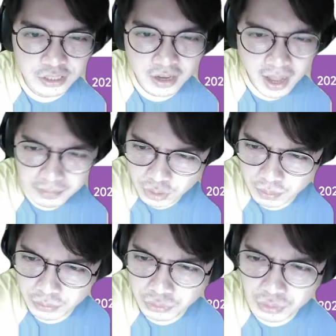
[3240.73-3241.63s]
I'm
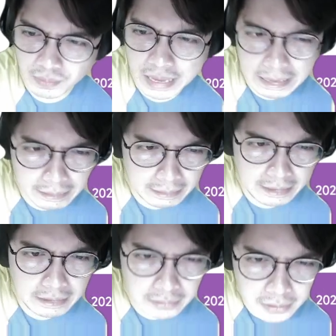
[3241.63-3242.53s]
supposed to make
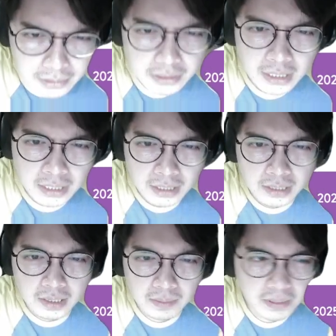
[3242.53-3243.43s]
things,
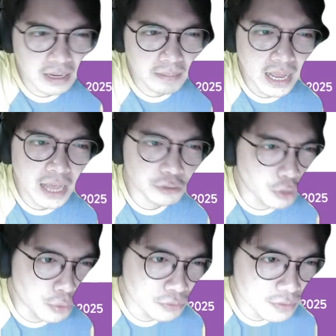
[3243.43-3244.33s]
but I
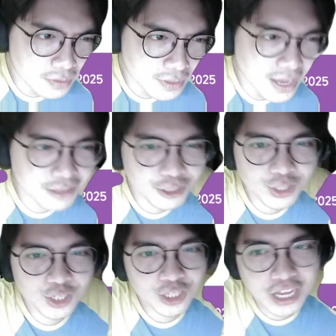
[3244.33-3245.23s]
don't. I just
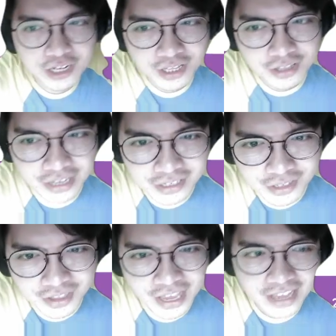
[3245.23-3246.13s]
study these
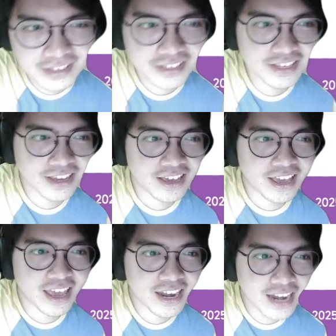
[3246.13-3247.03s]
things,
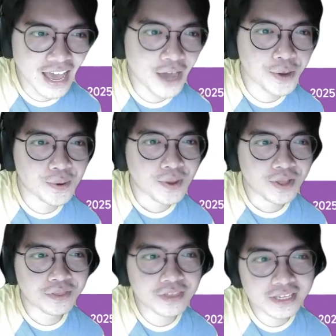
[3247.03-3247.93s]
and now
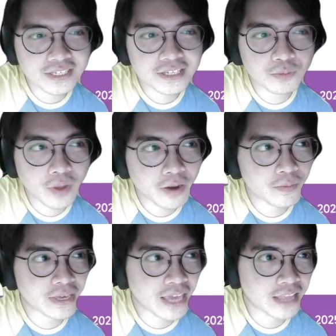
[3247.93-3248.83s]
this is where we
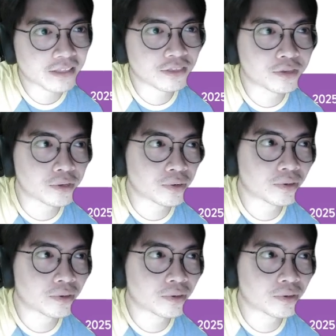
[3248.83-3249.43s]
get to